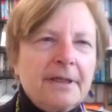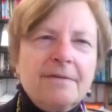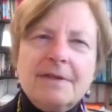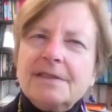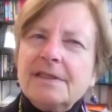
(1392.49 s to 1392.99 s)

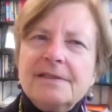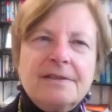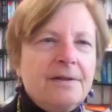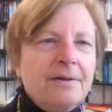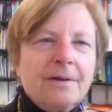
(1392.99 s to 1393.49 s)
And this
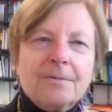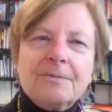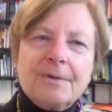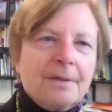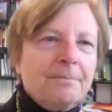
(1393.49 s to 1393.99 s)
is,
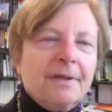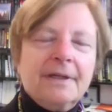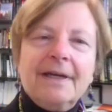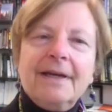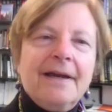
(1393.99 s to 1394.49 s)
Trump,
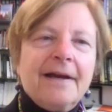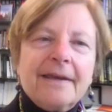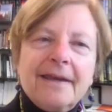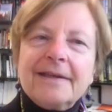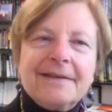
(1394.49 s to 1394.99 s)

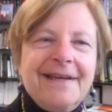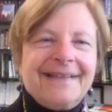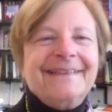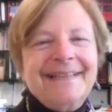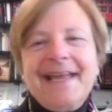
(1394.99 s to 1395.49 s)
again,
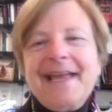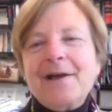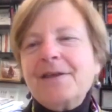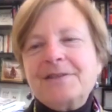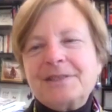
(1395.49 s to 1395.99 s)

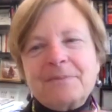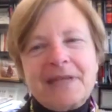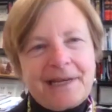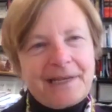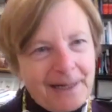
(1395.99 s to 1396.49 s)
some
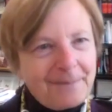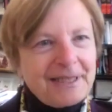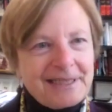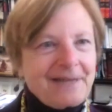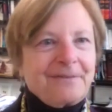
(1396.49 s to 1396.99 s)
of the
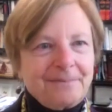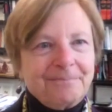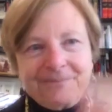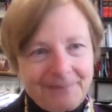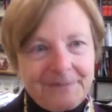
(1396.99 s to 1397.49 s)
economic stuff
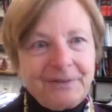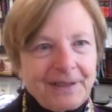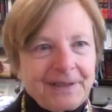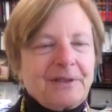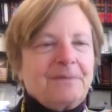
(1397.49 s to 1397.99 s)
I'm
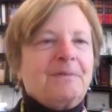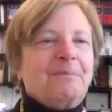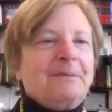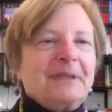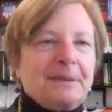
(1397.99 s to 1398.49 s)
involved in,
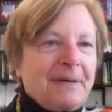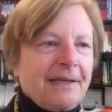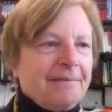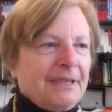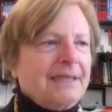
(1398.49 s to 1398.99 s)
people
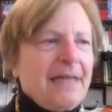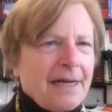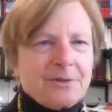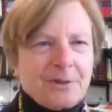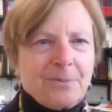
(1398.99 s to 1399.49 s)
debate
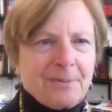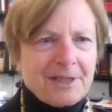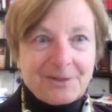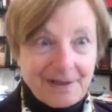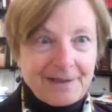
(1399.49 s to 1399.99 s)
how stupid
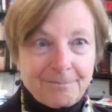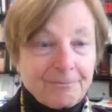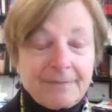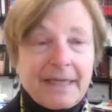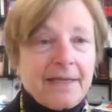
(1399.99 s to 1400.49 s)
it's right.
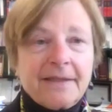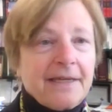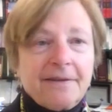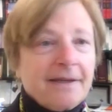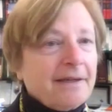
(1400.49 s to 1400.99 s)
And
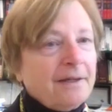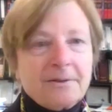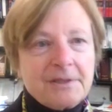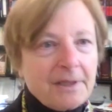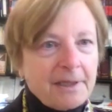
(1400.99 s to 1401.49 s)
they think he
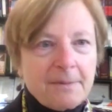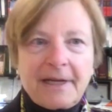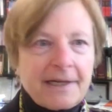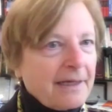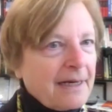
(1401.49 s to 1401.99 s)
knows nothing
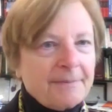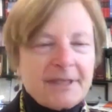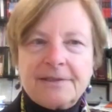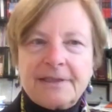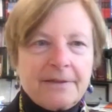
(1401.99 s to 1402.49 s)
about
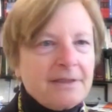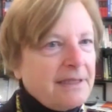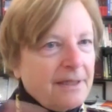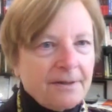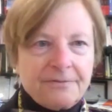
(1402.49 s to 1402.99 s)
economics and
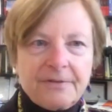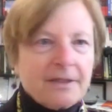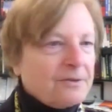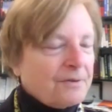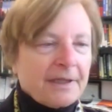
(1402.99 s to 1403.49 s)
this tariff
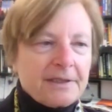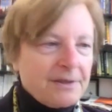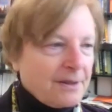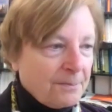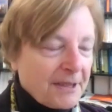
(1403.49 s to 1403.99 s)
deal is really
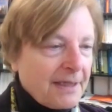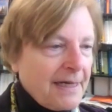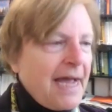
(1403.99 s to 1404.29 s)
stupid.